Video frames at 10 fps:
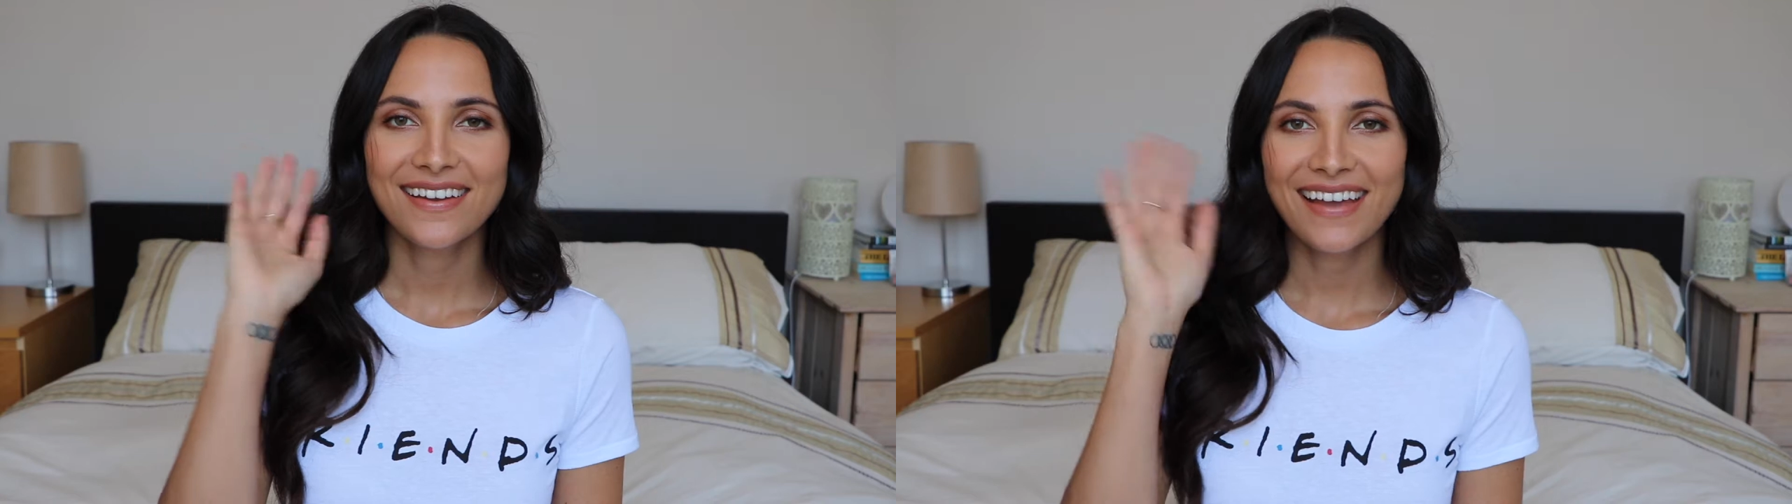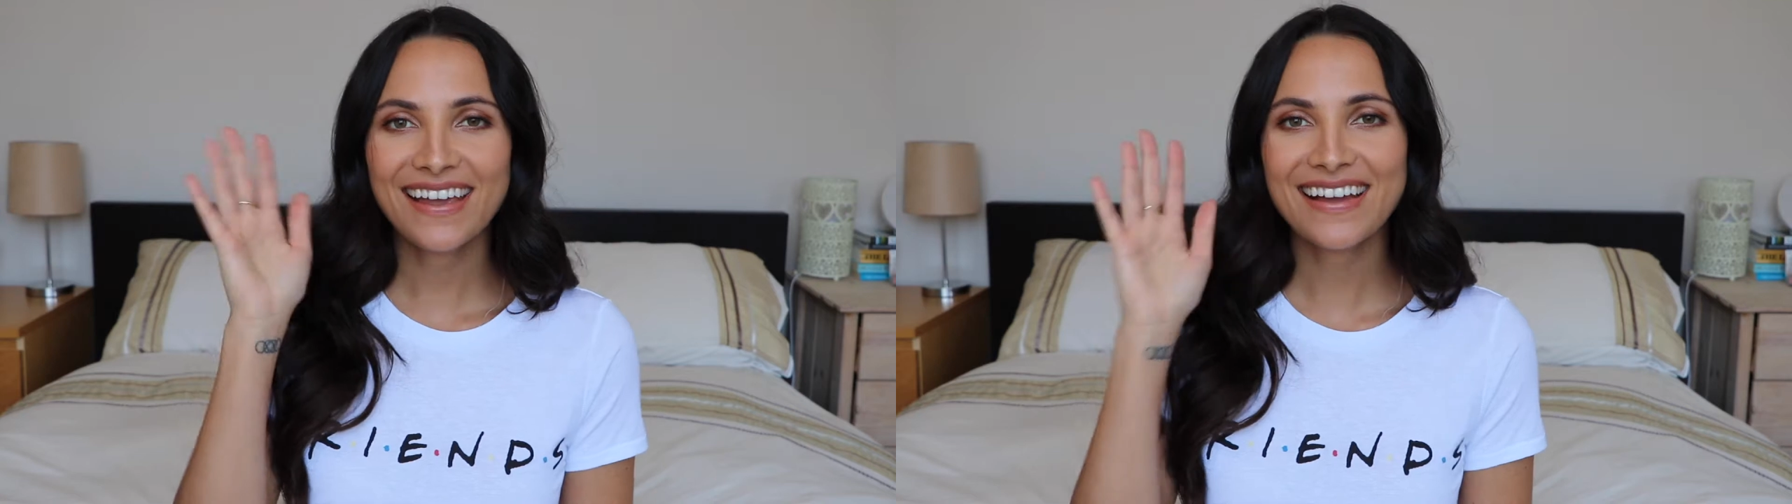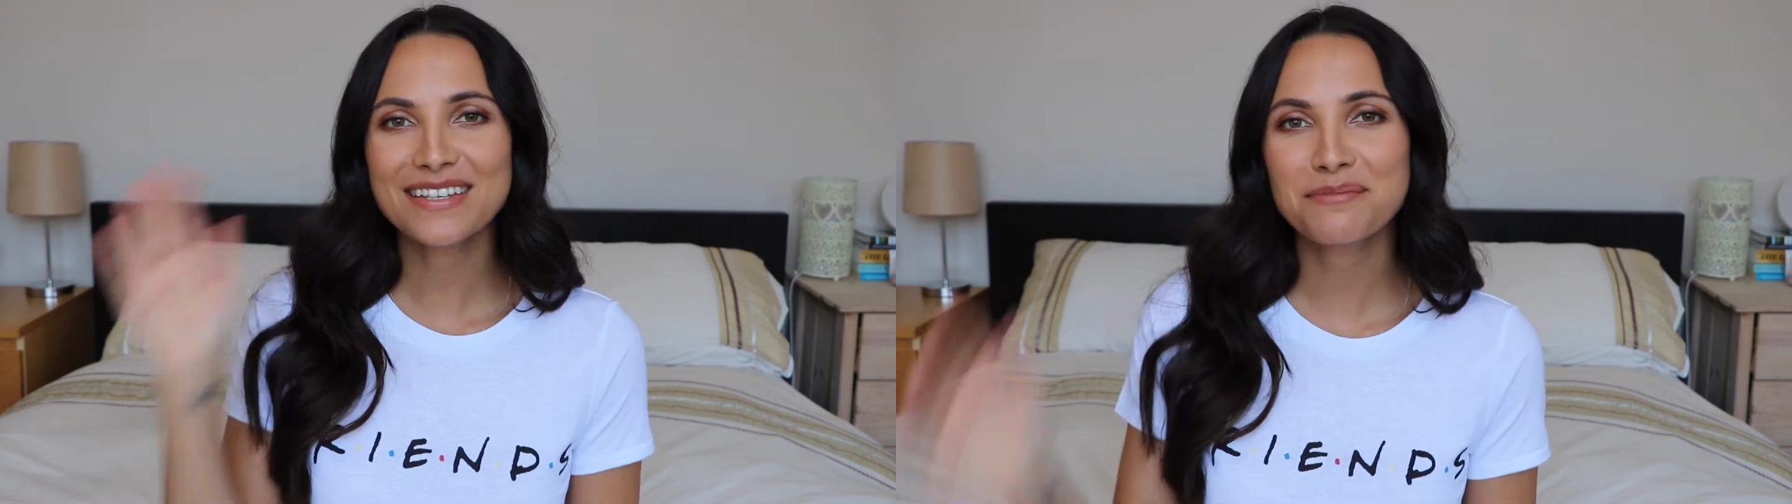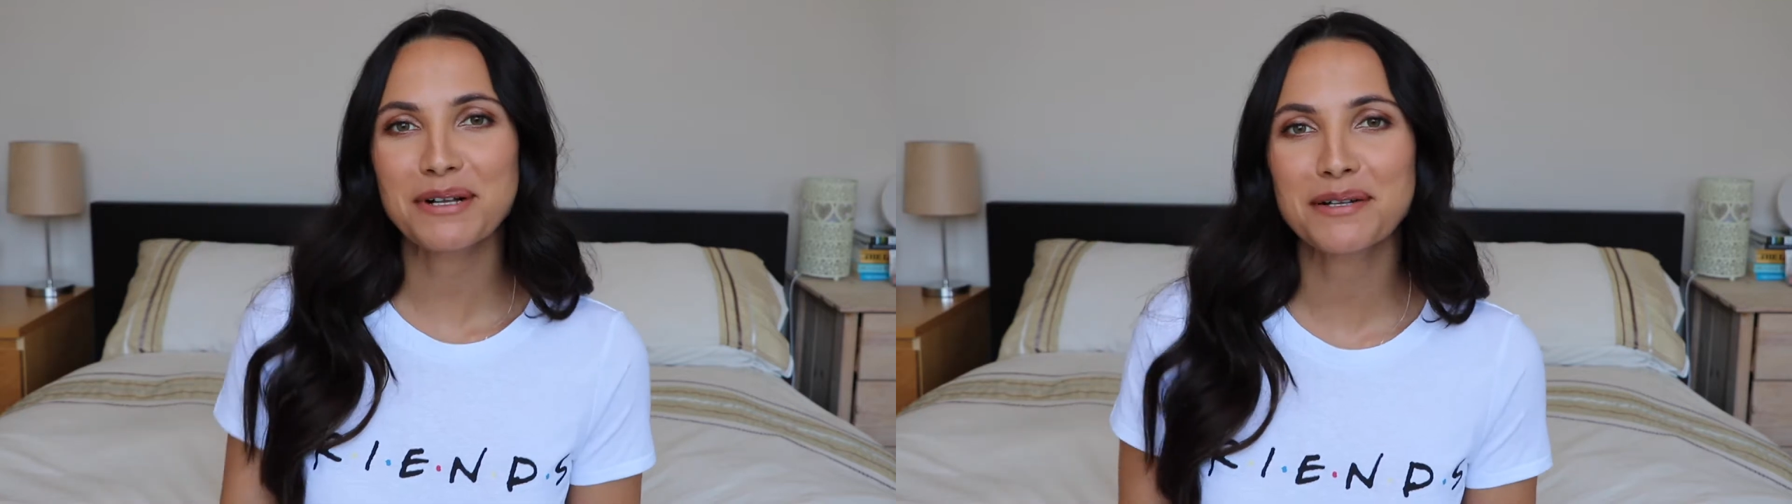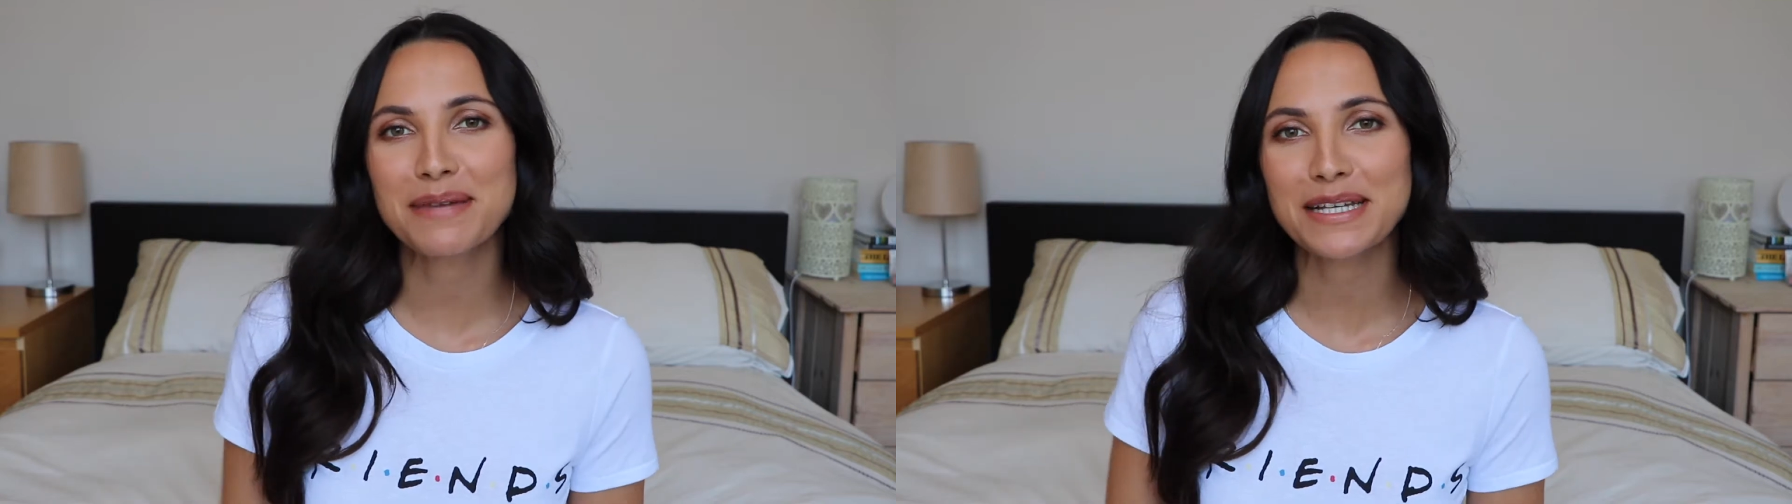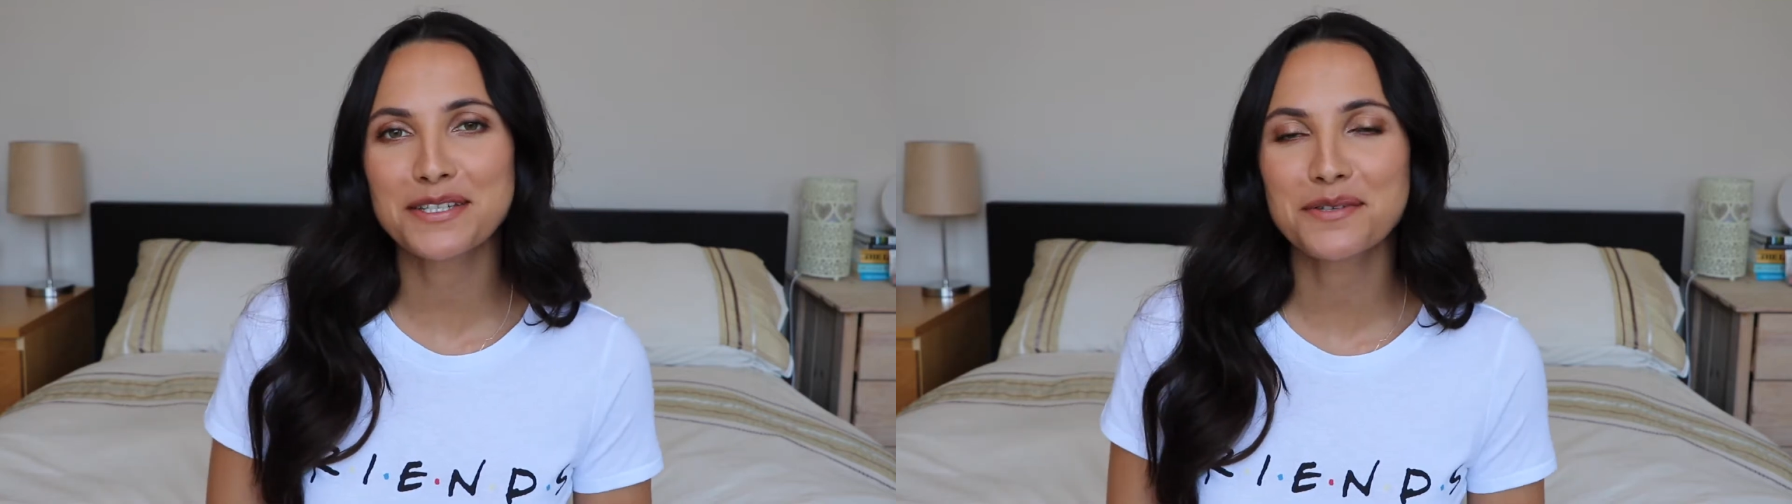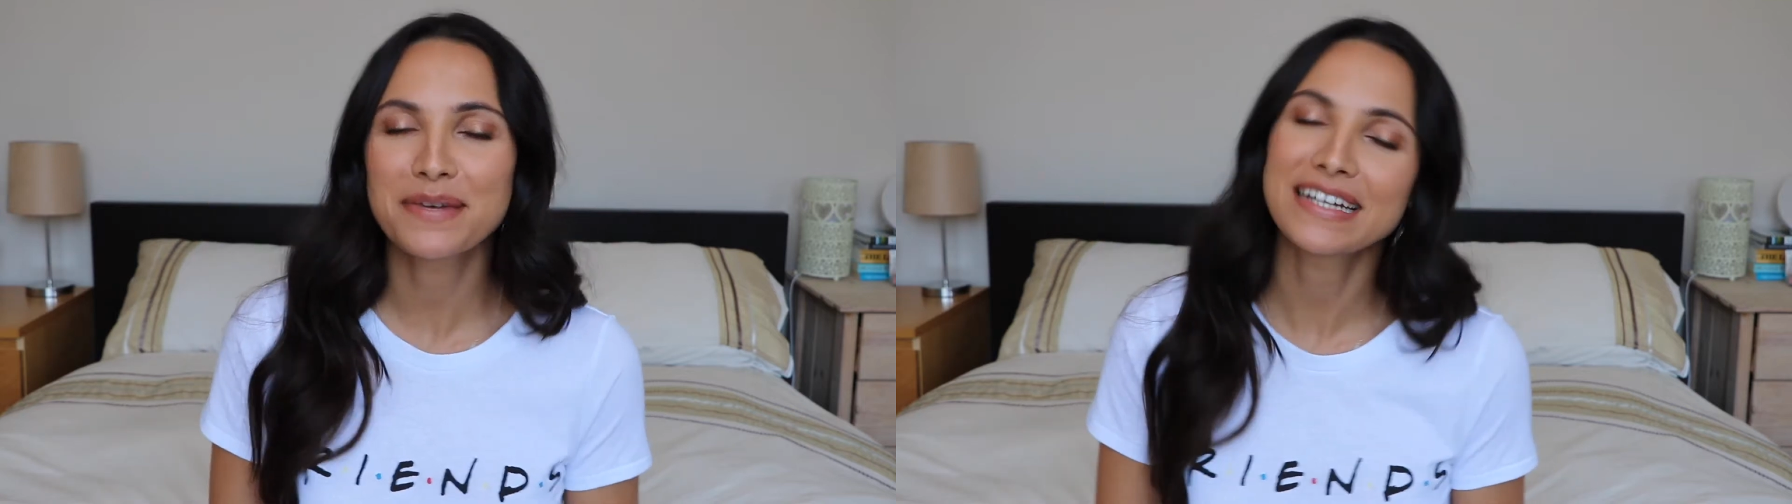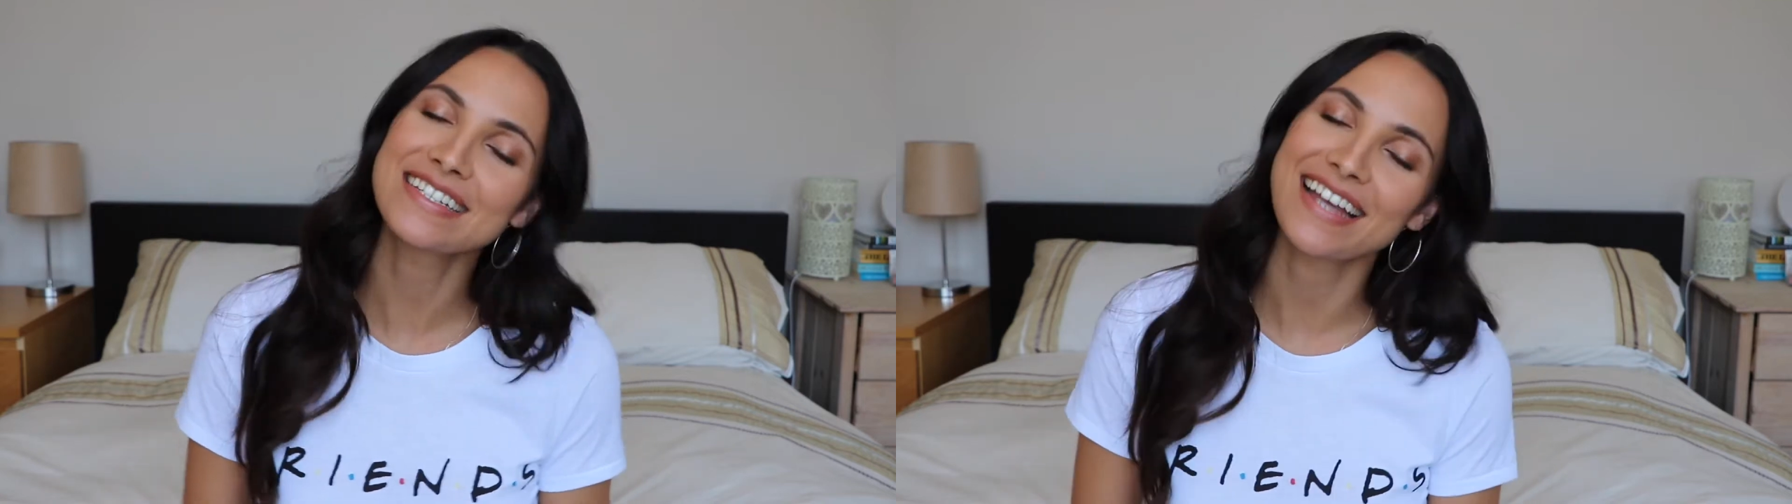Hey guys, welcome back to
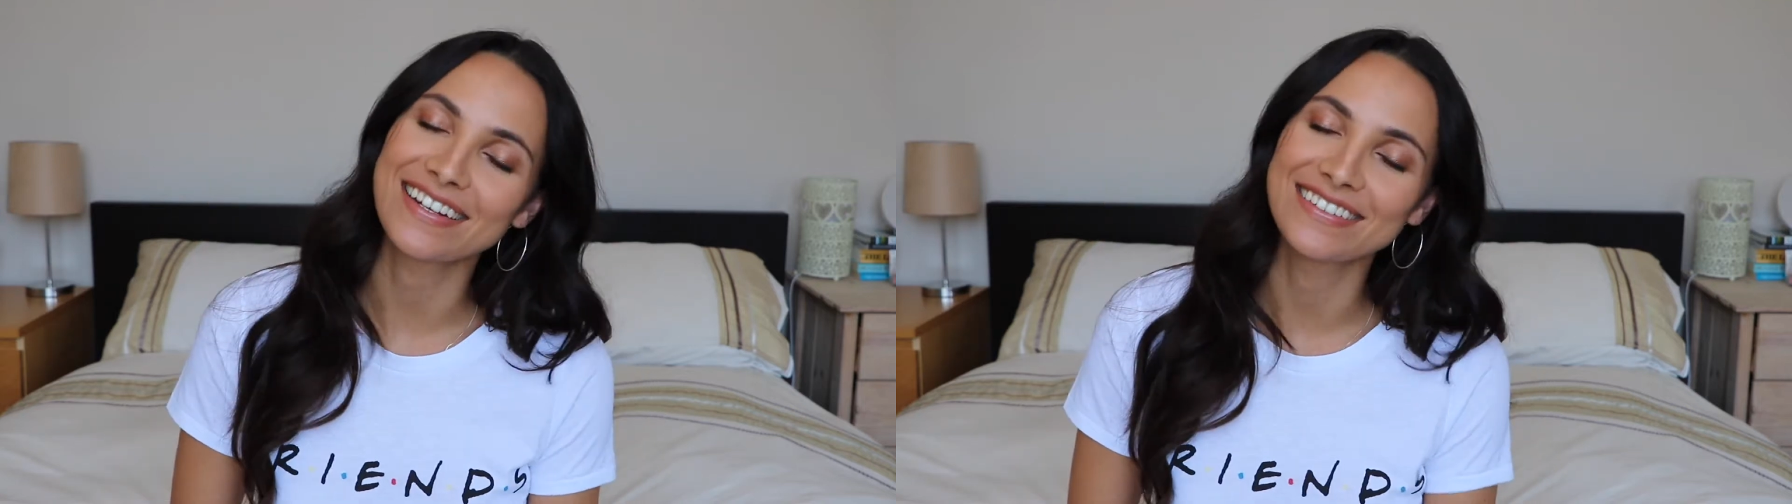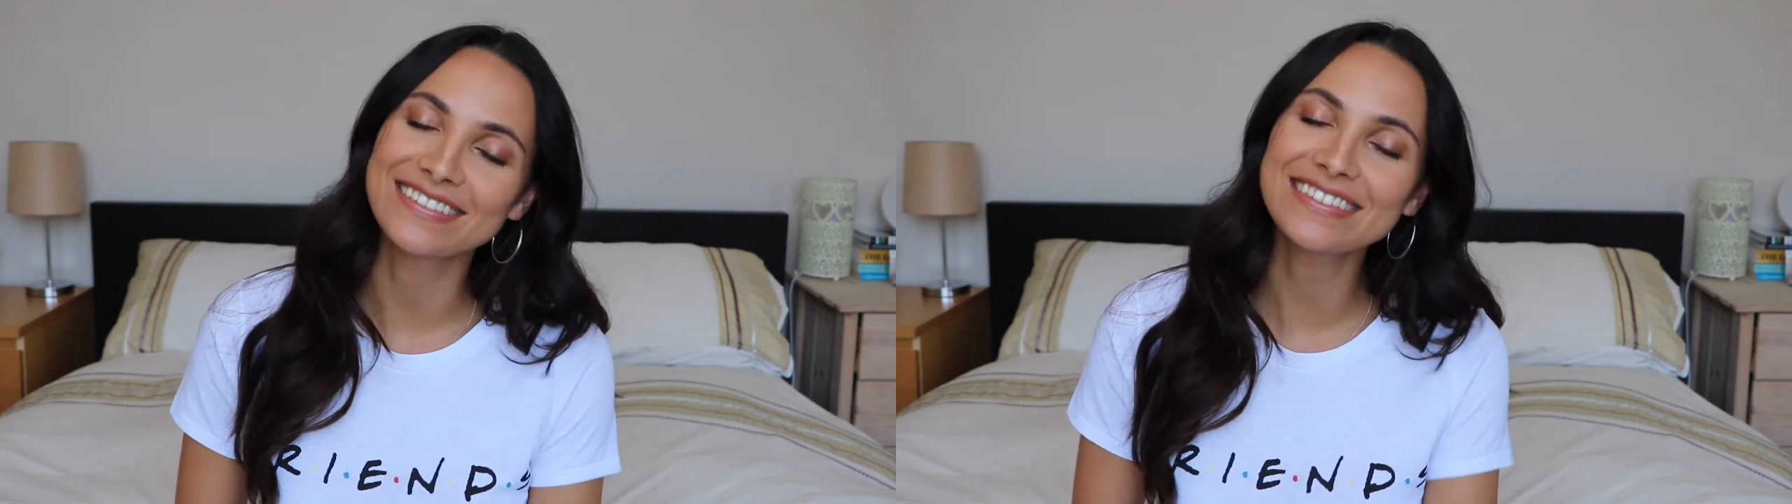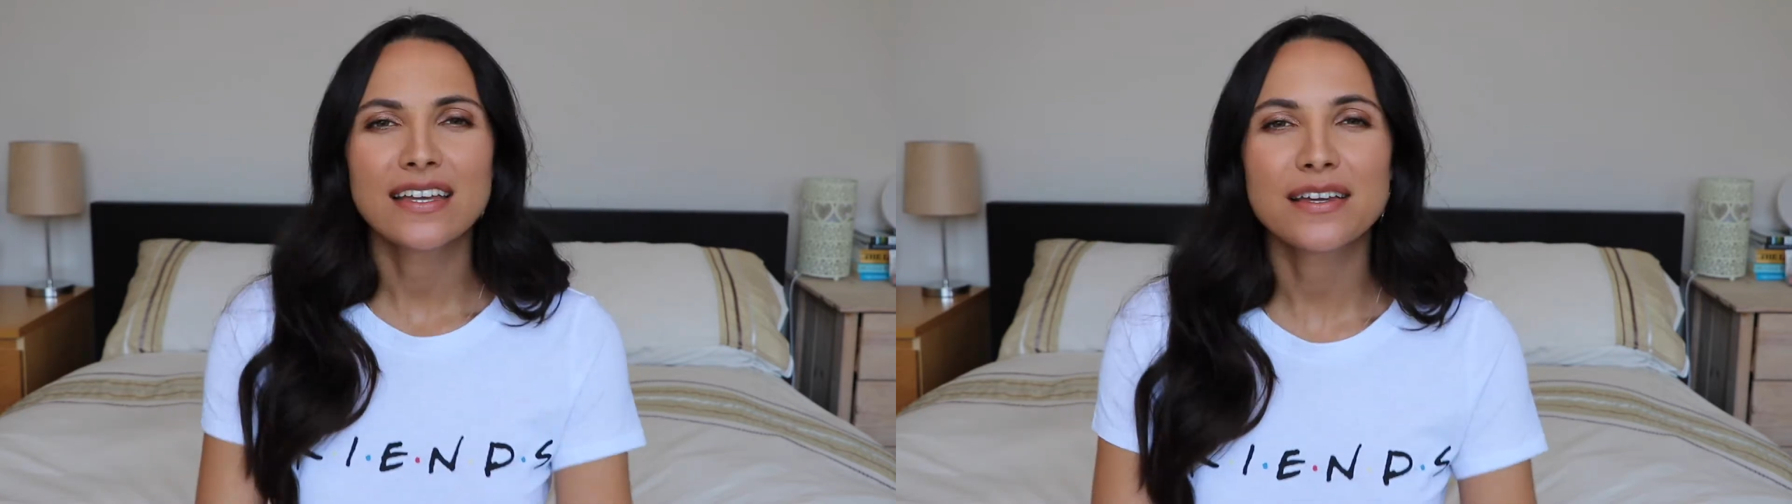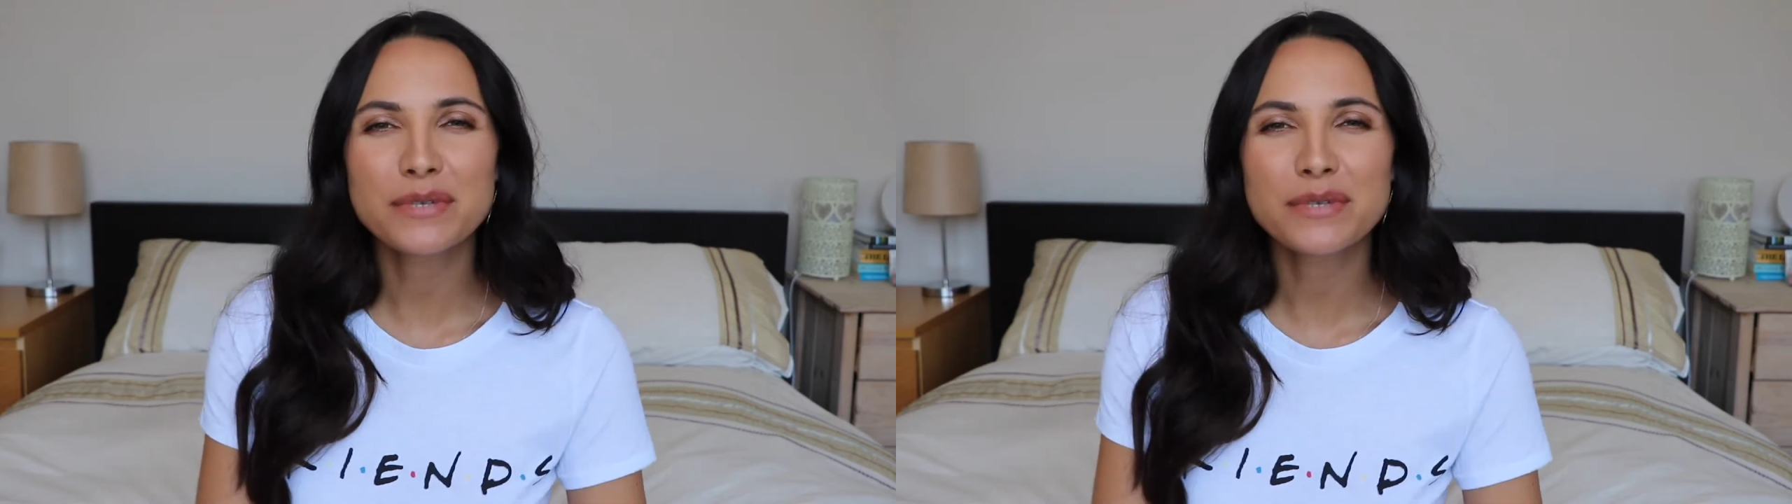my channel.